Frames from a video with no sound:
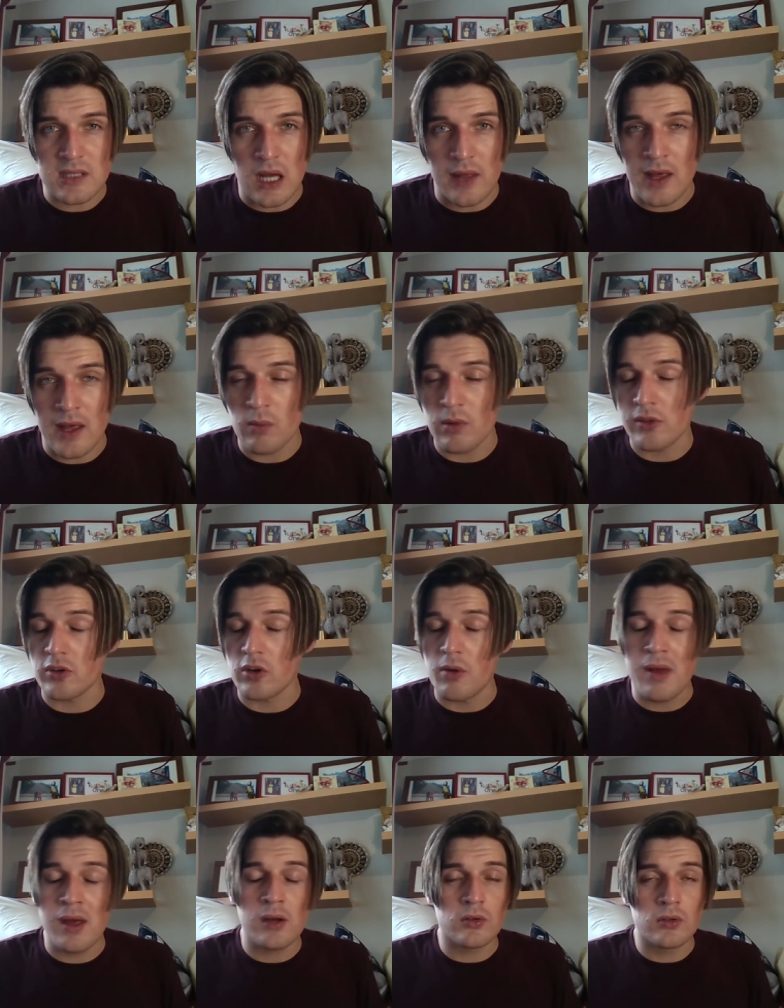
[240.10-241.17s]
like that, whether you're a
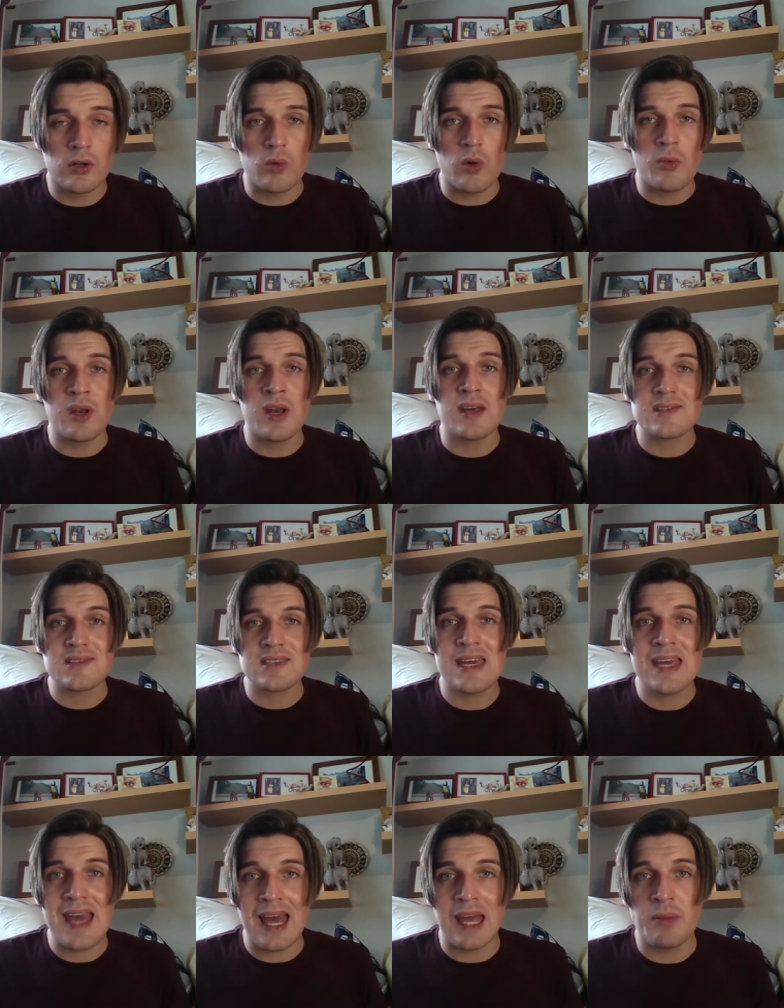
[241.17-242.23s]
man or a woman,
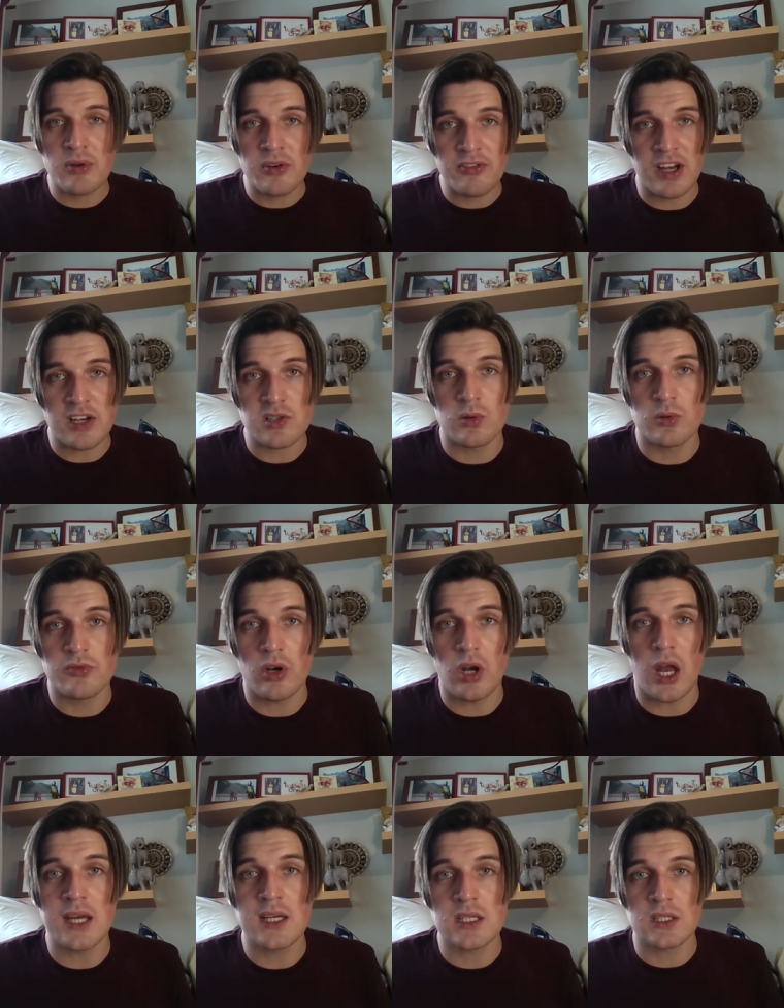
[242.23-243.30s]
see a professional for
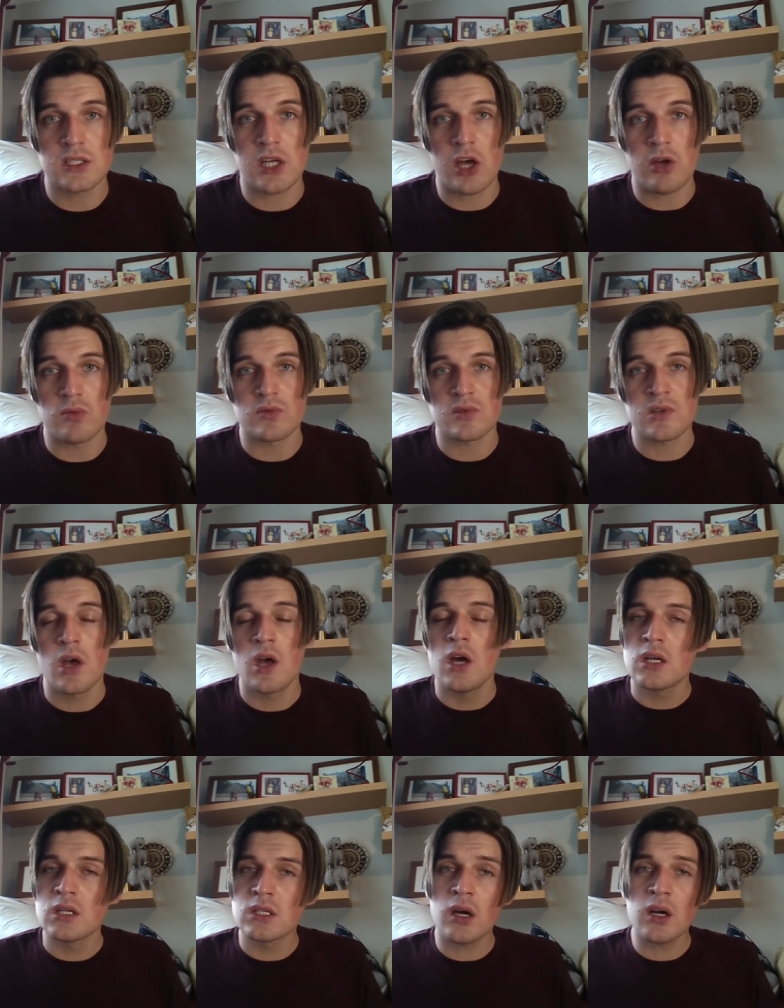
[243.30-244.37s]
lighter tones.
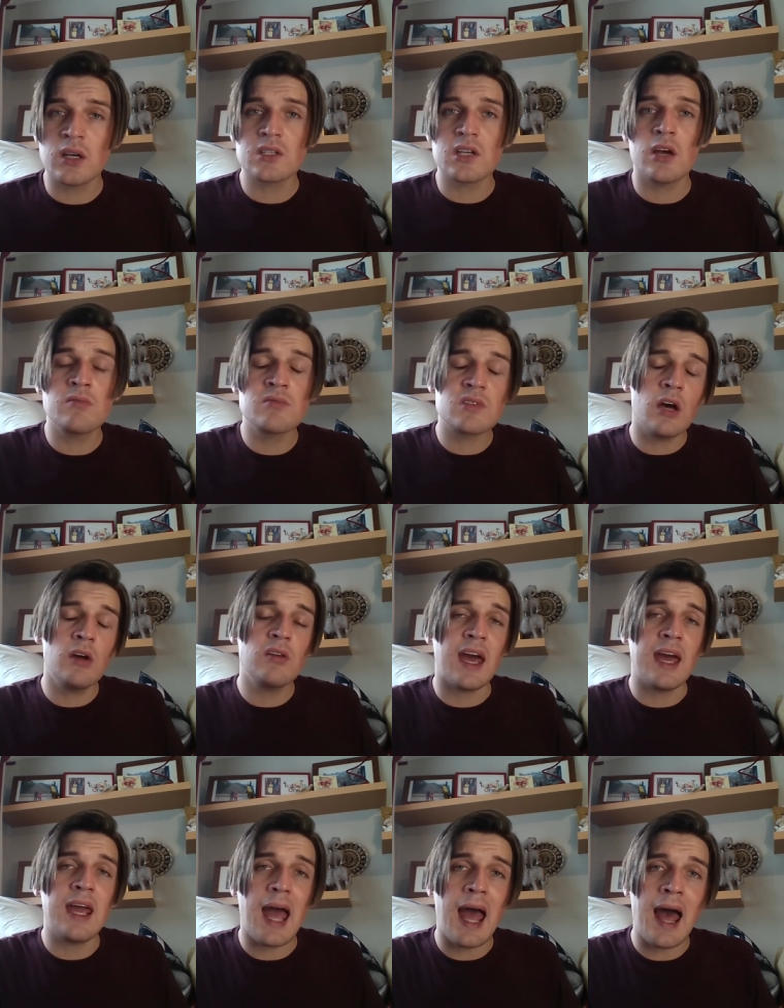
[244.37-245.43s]
Darker tones,
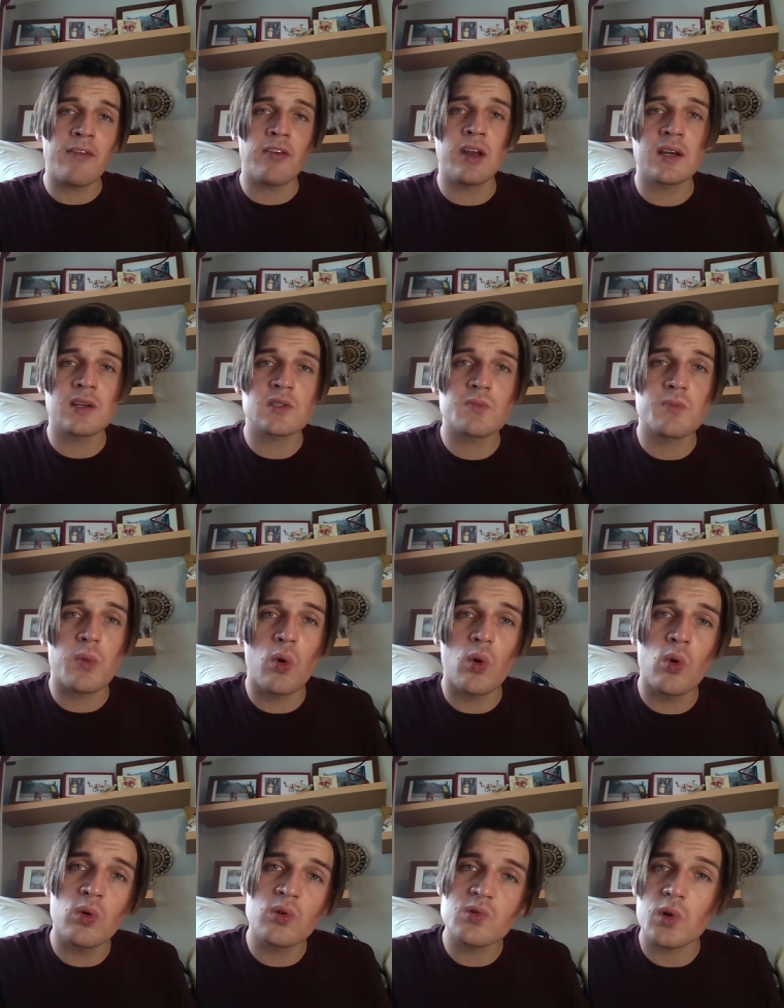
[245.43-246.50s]
okay, have an
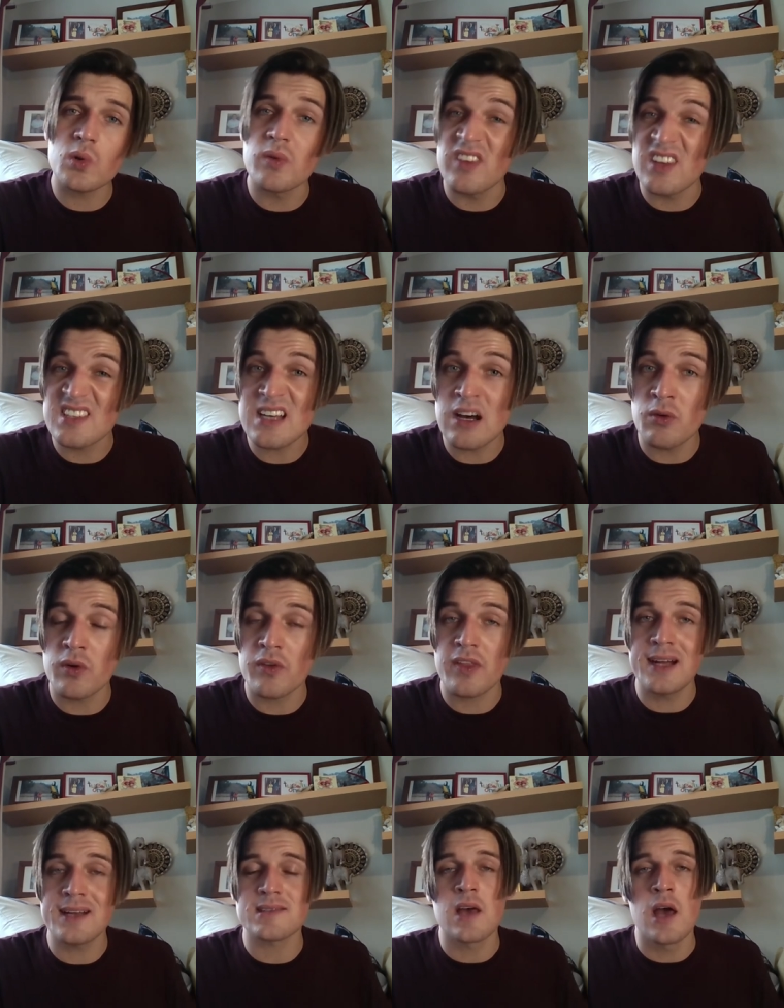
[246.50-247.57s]
explore sort of with yourself with
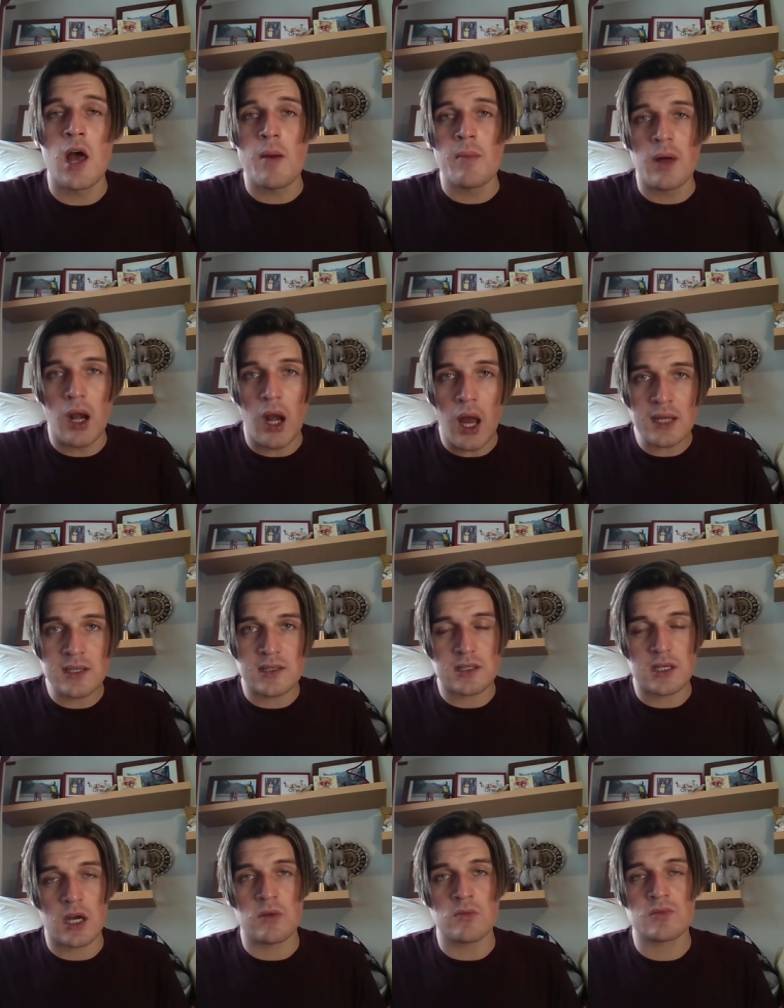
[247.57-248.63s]
that, but lighter
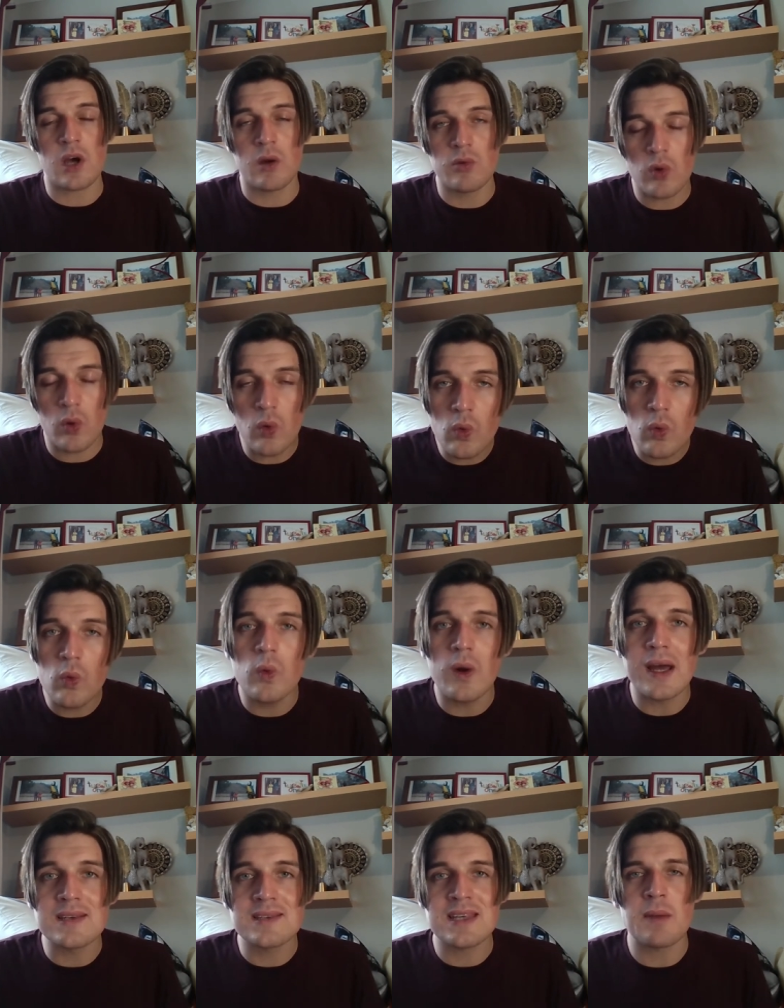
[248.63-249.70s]
tones I would
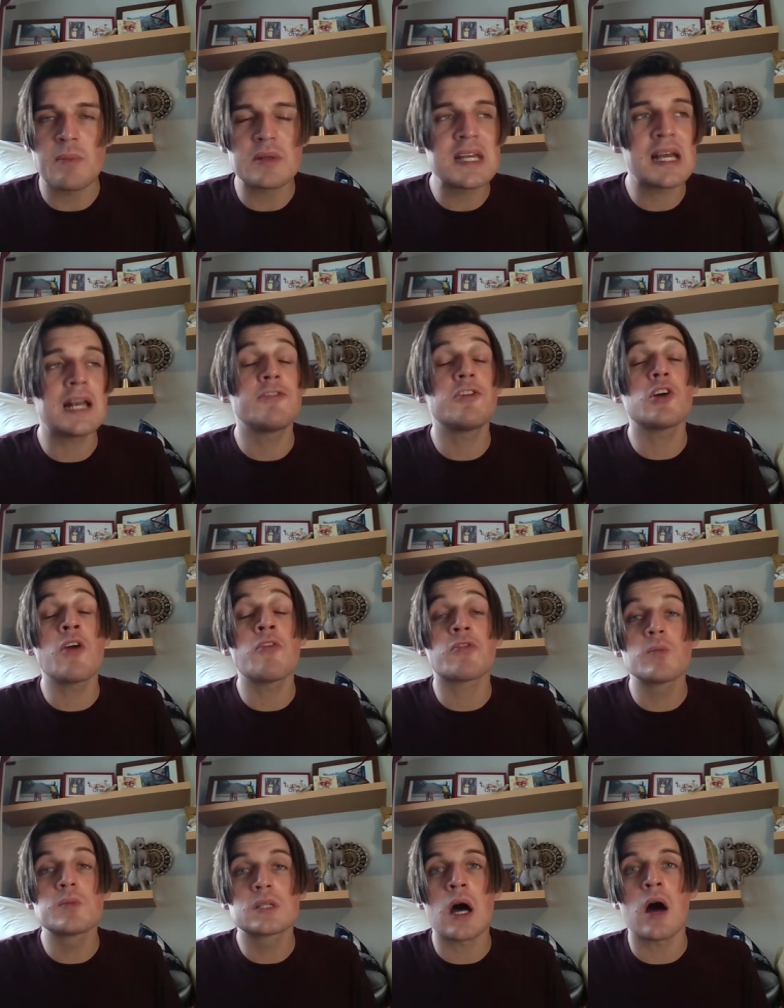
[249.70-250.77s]
always say, particularly for going
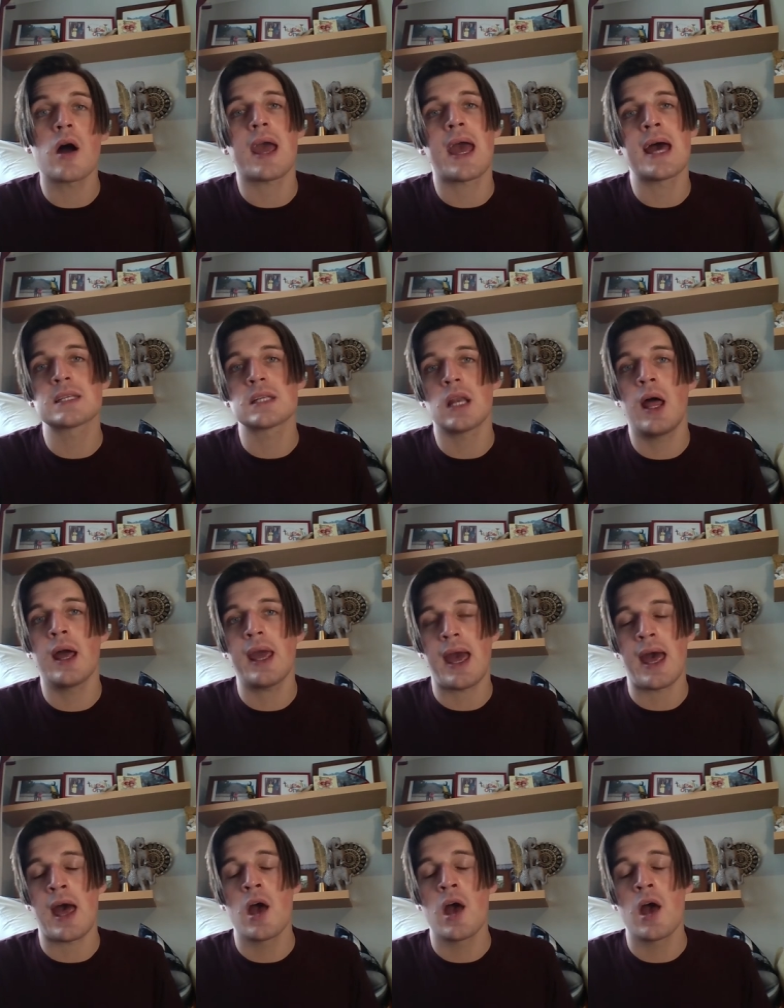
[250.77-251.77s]
from dark hair to light hair,